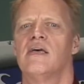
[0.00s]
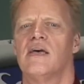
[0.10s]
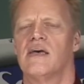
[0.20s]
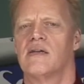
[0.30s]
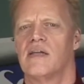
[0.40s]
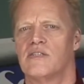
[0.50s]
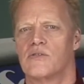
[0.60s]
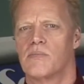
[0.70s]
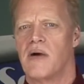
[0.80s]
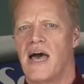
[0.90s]
and as
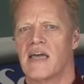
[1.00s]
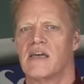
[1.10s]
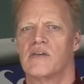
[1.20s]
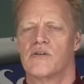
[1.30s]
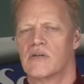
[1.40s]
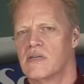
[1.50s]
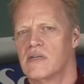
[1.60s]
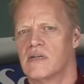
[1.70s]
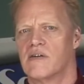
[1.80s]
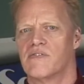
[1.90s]
you're packing your
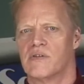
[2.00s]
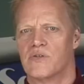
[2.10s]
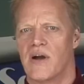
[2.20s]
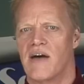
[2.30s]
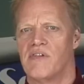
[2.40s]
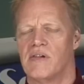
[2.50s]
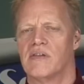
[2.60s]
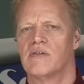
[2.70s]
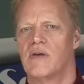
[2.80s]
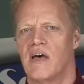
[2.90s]
gear for travel,
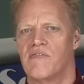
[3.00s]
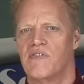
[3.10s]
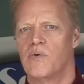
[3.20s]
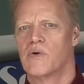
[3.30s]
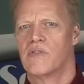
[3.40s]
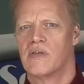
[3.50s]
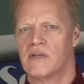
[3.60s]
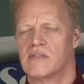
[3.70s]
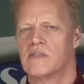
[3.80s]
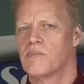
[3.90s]
you have fewer
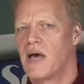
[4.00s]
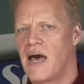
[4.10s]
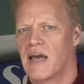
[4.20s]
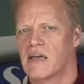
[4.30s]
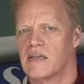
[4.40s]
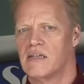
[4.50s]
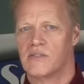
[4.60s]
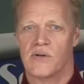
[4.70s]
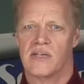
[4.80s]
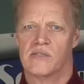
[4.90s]
things to pack and
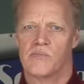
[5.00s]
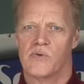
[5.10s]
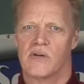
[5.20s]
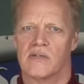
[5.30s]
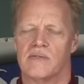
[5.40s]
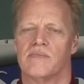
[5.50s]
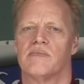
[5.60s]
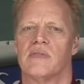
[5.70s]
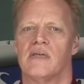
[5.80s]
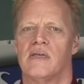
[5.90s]
transport.
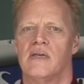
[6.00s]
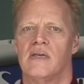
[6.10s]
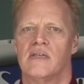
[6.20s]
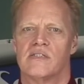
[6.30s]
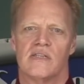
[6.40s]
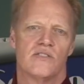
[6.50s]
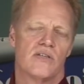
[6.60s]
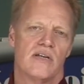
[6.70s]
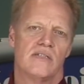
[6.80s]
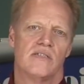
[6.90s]

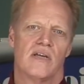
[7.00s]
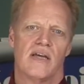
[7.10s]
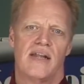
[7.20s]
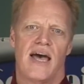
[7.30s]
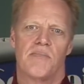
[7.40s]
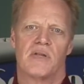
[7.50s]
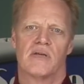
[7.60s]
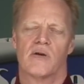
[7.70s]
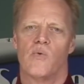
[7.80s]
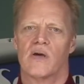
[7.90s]
Sunshades adapt
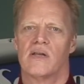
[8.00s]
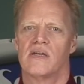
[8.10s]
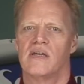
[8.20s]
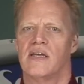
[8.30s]
quickly